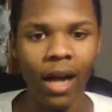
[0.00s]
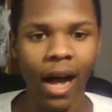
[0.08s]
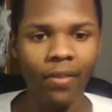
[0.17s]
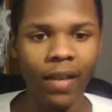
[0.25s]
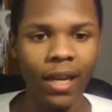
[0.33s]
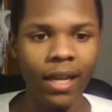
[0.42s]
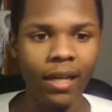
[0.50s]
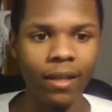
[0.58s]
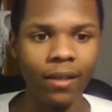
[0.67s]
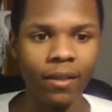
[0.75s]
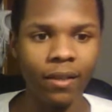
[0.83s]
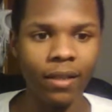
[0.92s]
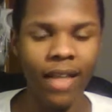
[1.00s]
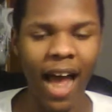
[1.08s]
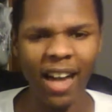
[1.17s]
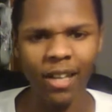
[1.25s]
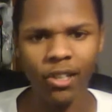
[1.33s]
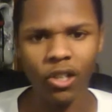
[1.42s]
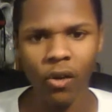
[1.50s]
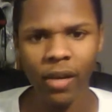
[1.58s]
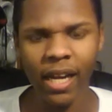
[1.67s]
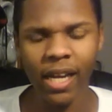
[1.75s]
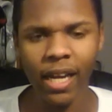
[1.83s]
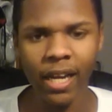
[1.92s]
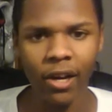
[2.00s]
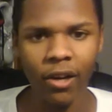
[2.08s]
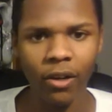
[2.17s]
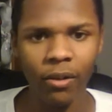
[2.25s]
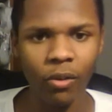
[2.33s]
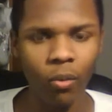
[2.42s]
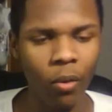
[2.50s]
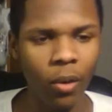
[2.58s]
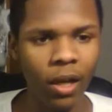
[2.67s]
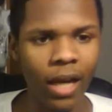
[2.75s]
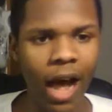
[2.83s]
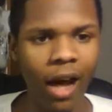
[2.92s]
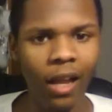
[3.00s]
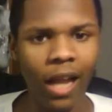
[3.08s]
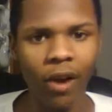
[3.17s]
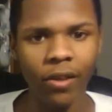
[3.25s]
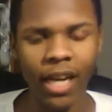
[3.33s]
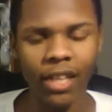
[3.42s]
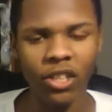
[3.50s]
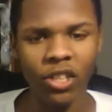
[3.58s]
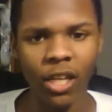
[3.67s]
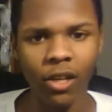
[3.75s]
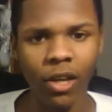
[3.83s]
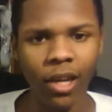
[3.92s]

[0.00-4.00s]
I think Dallas gonna get in there with Rick Carlisle and Tyson Chandler.